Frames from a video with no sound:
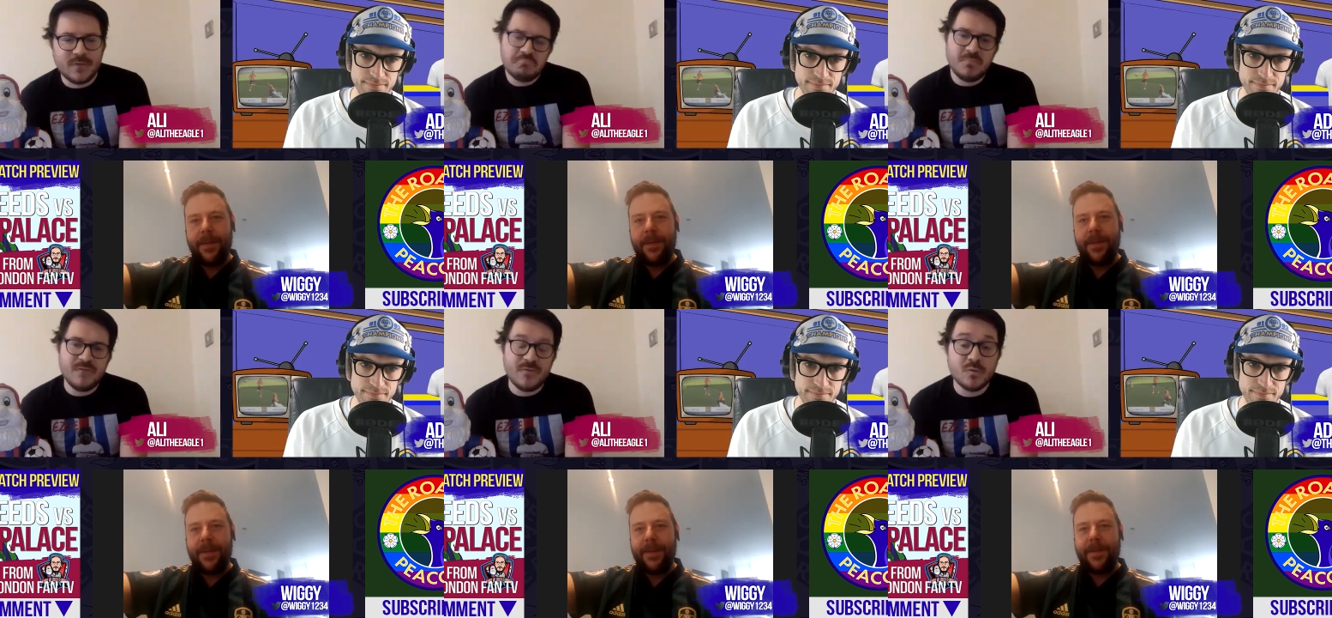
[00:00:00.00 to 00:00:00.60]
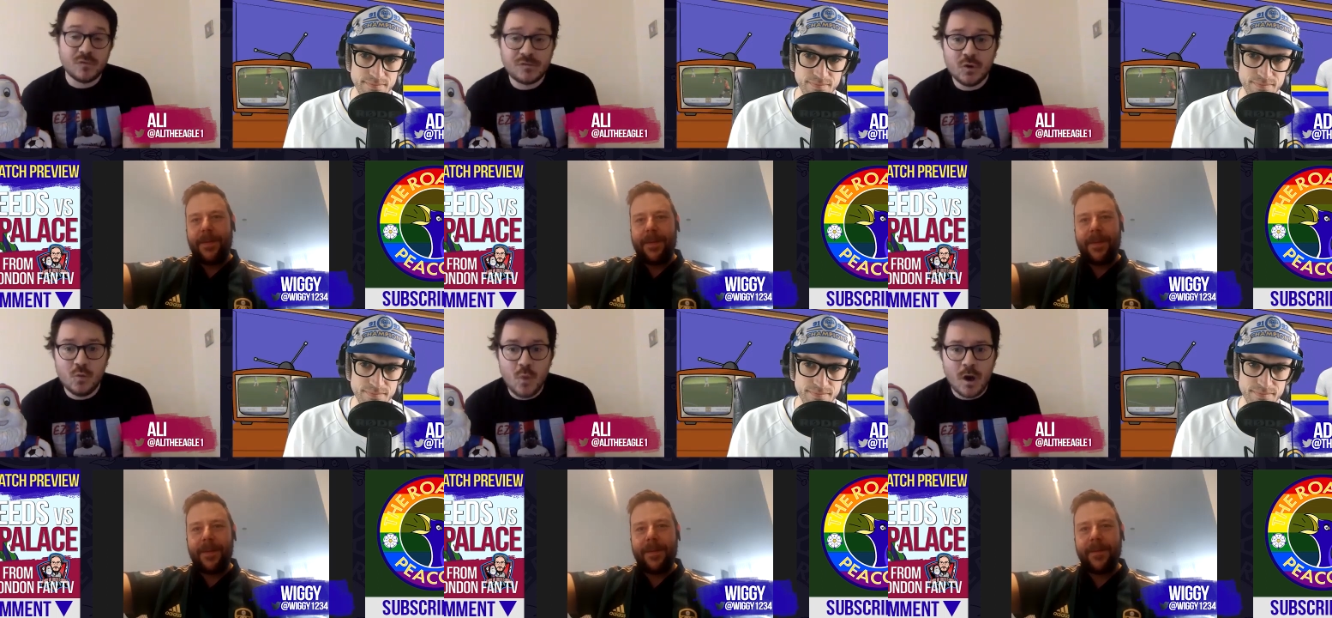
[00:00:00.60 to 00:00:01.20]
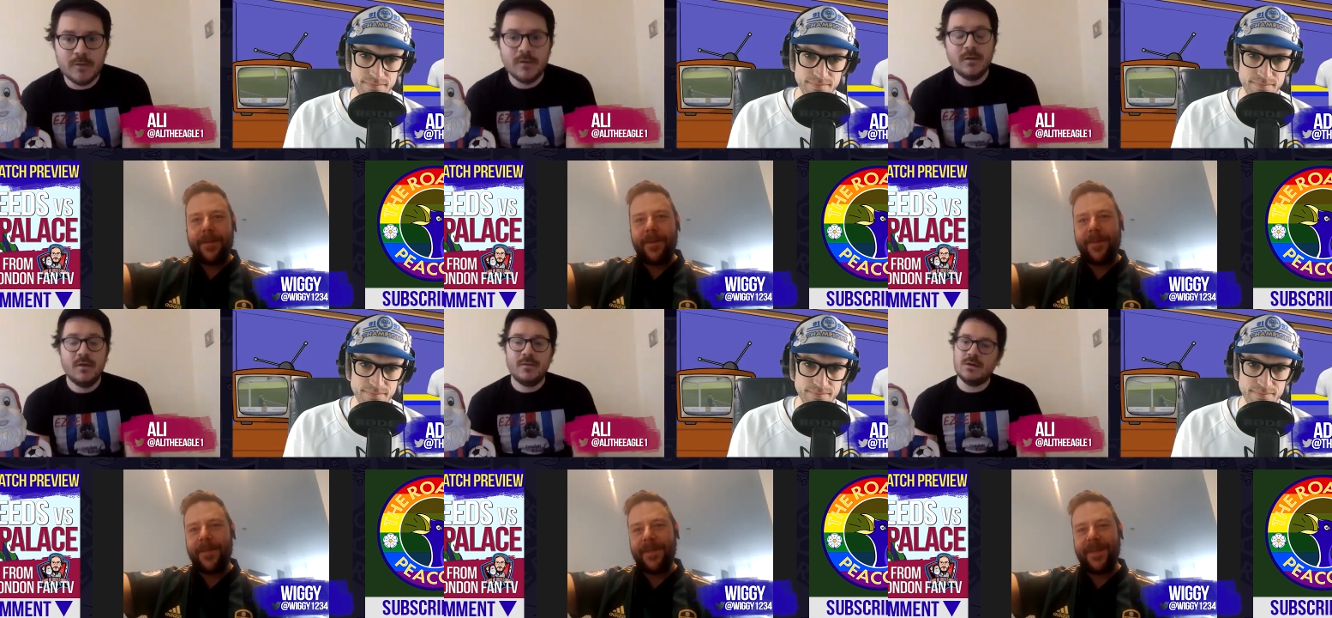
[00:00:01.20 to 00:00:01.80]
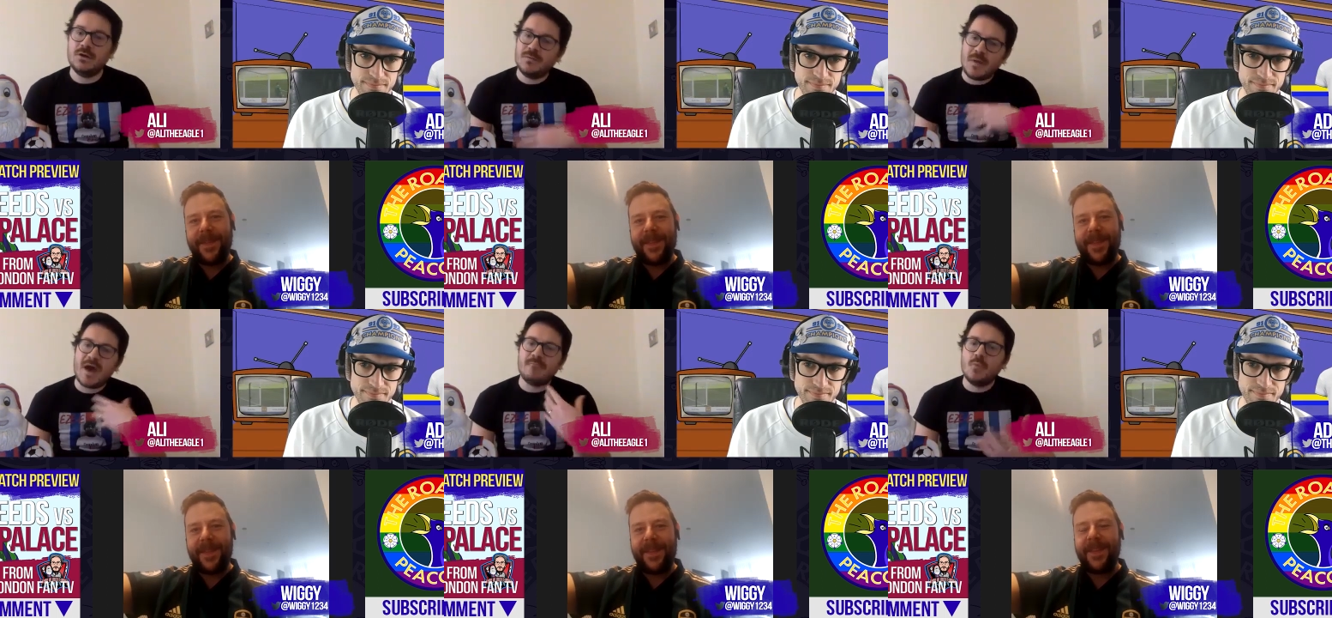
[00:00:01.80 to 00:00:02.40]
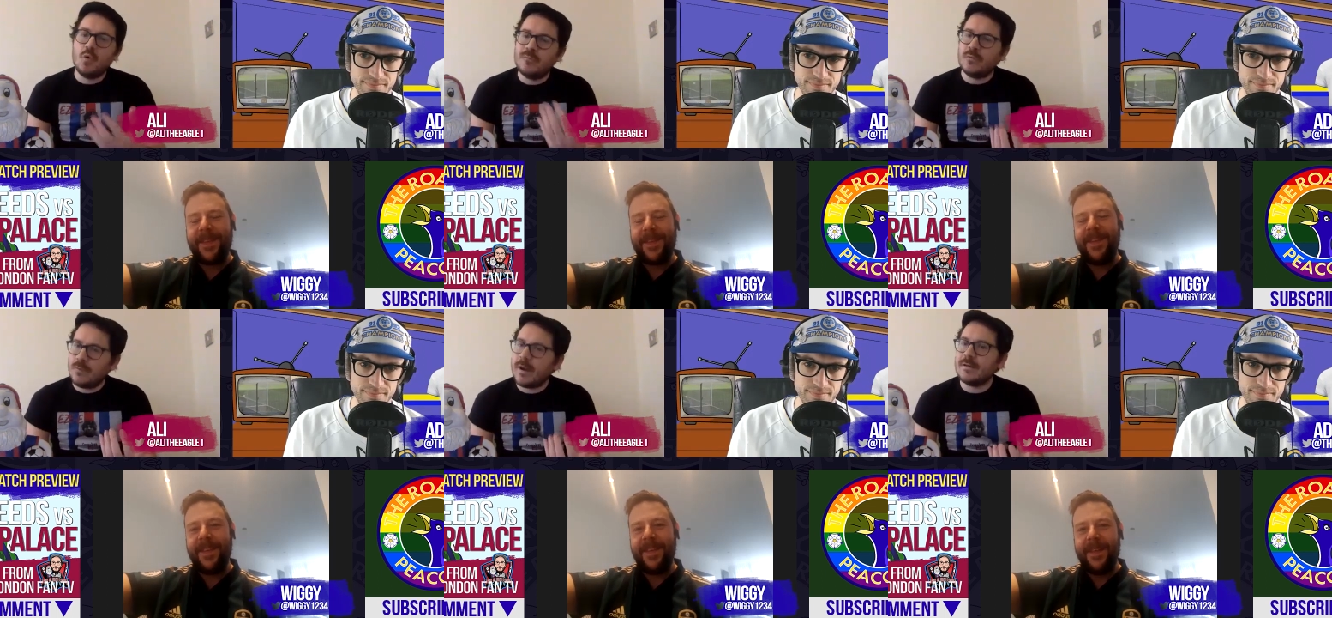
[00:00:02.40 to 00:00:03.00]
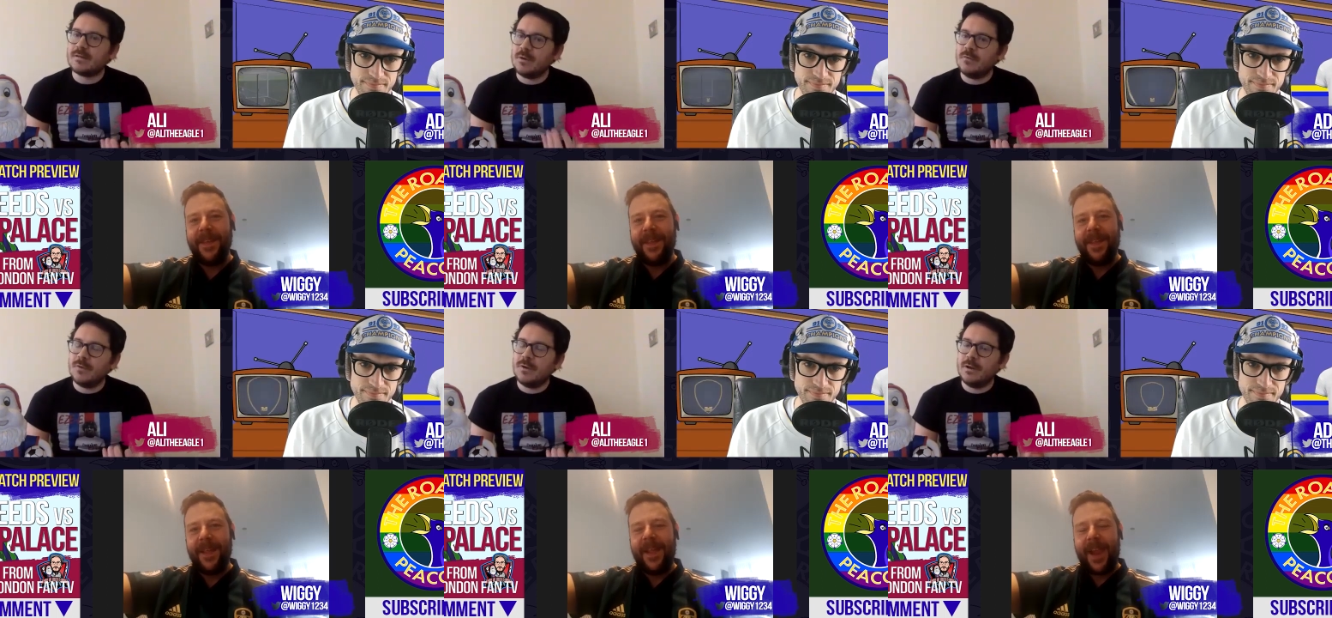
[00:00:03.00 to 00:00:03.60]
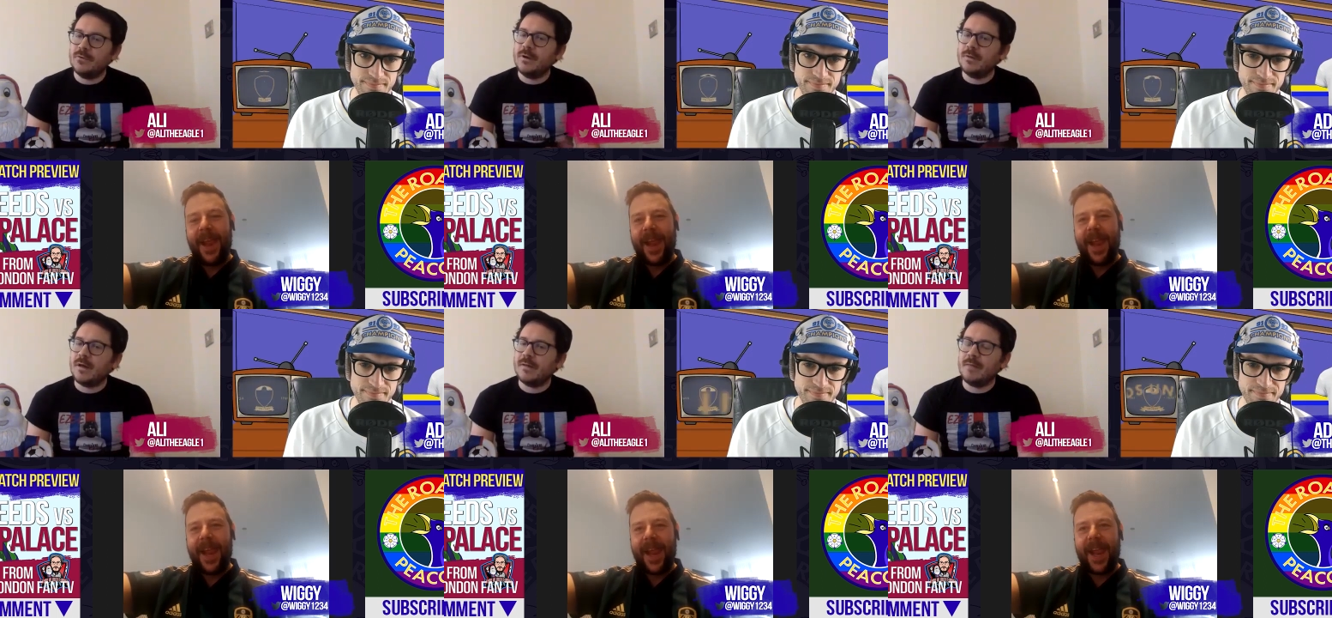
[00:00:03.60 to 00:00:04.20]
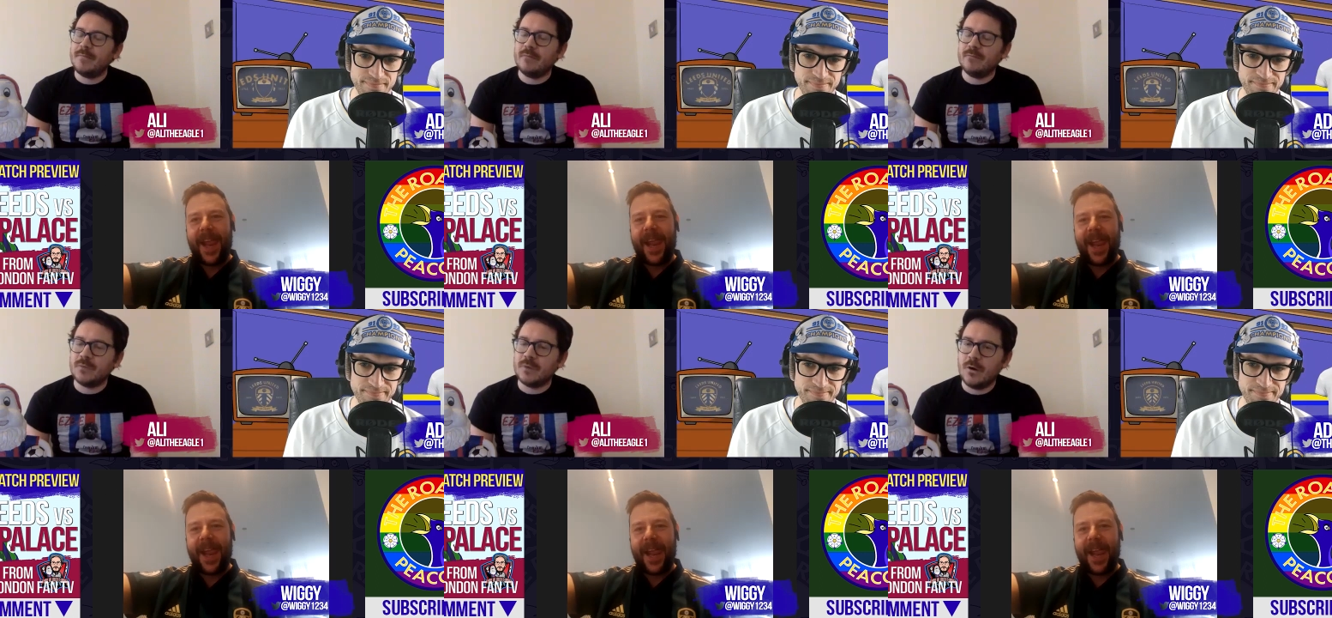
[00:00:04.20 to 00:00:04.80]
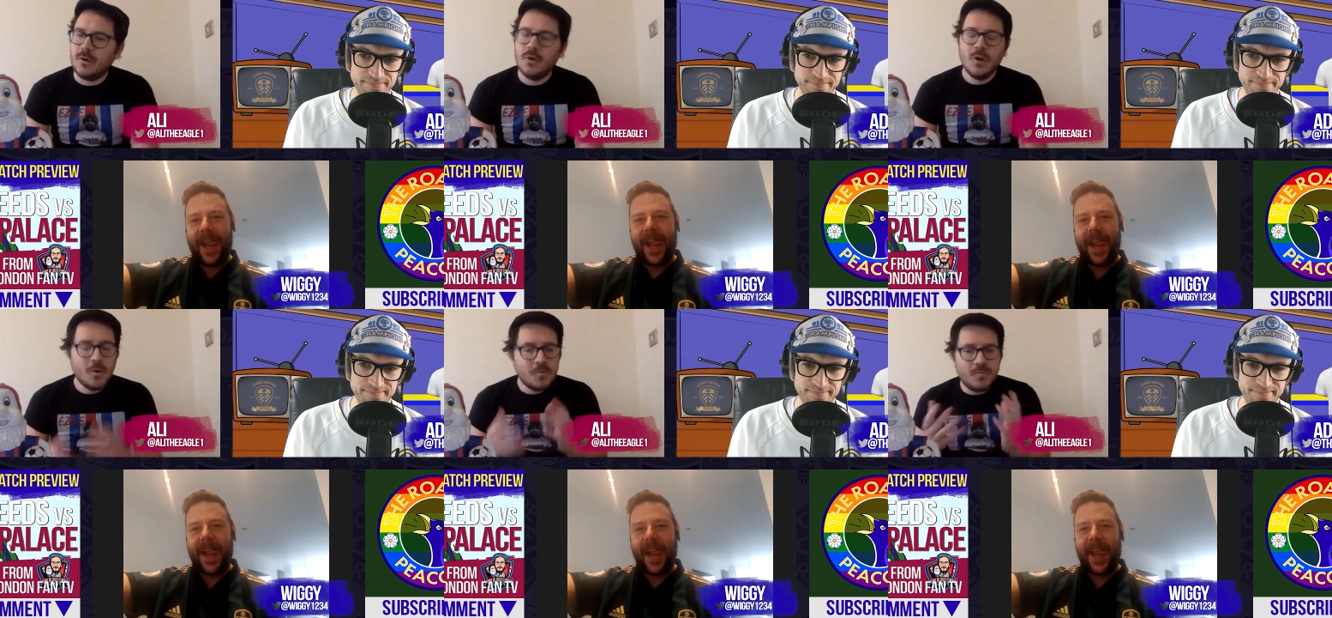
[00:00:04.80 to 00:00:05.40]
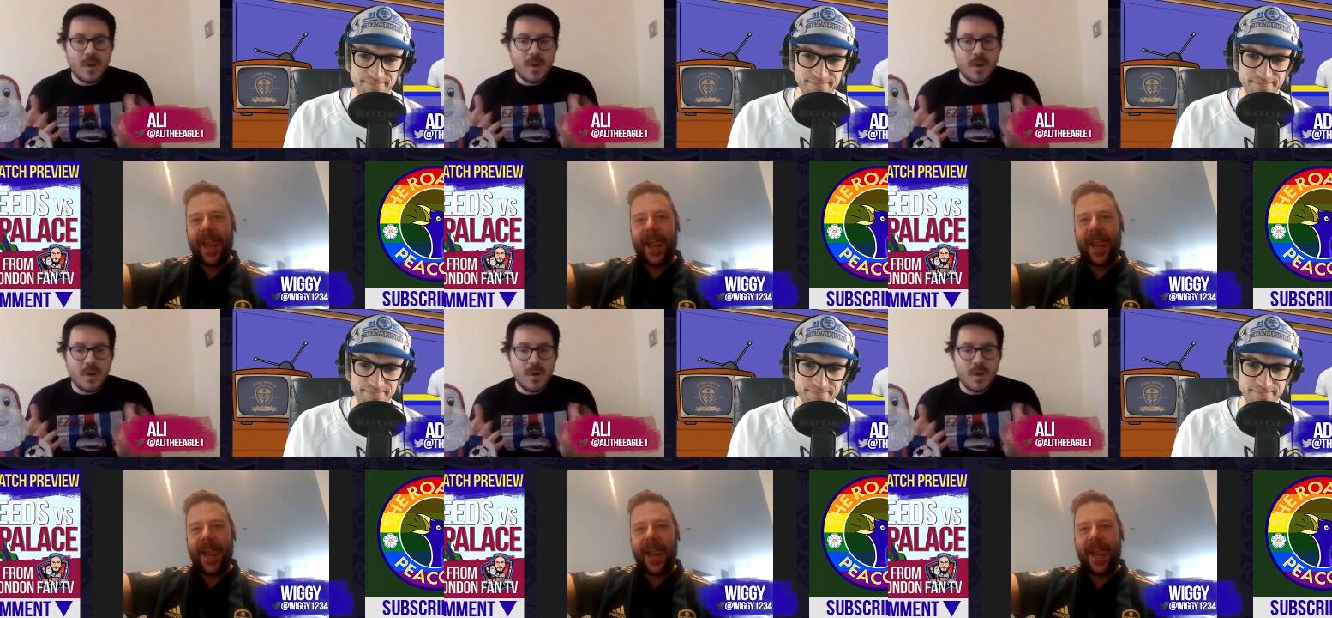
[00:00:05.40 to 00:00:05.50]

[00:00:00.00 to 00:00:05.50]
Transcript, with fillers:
Speaker 1: I think if it was a two one, then you'd have more of a right to be really annoyed about that Bamford goal.